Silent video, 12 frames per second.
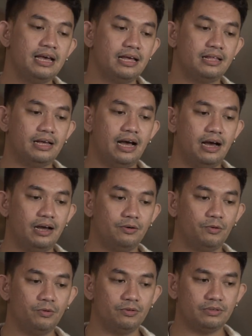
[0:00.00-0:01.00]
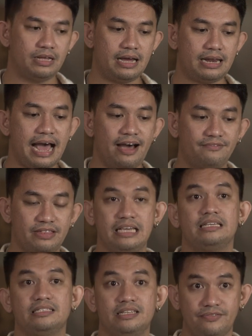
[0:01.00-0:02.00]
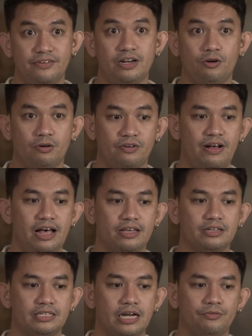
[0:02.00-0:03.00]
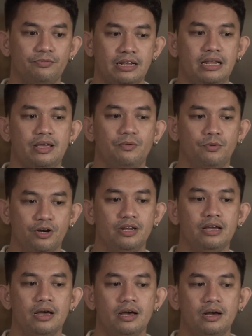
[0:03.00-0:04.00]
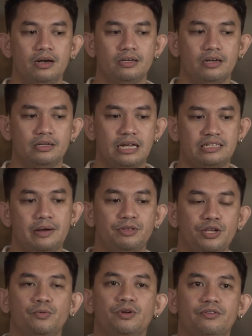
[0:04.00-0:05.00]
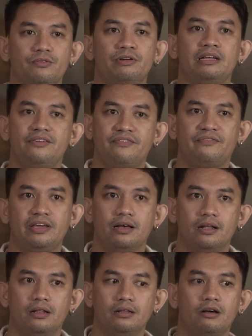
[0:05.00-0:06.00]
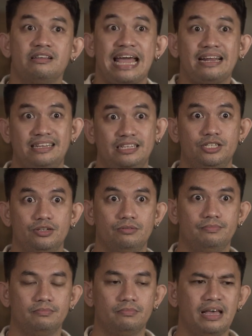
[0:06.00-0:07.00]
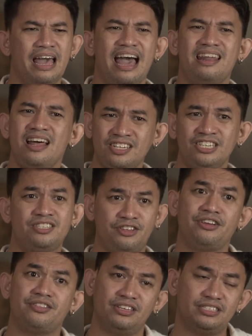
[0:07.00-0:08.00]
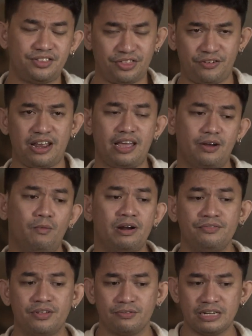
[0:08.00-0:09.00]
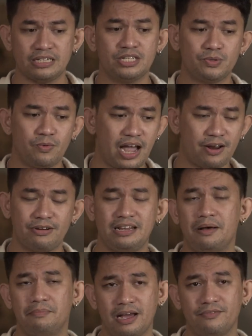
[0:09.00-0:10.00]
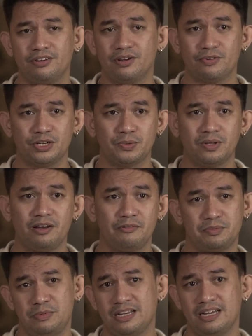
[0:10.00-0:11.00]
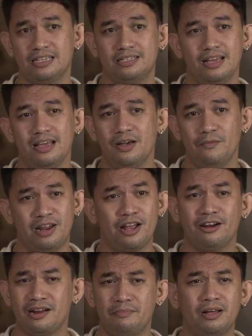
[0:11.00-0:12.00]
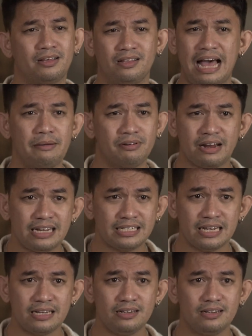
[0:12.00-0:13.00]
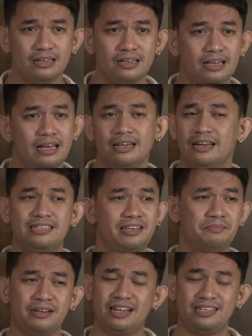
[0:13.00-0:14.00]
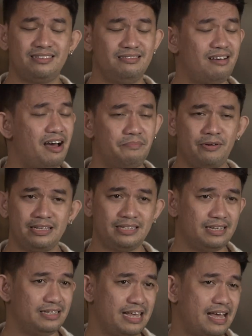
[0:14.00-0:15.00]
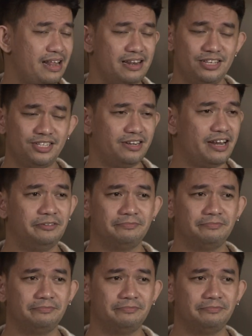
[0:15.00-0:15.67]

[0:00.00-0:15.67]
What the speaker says: that have these different core values that really would, that's something you would really feel connected to. And not just these three, one of the reasons why I really applied for the virtual hub is because when I heard about collaboration, that's something that's not present in that industry.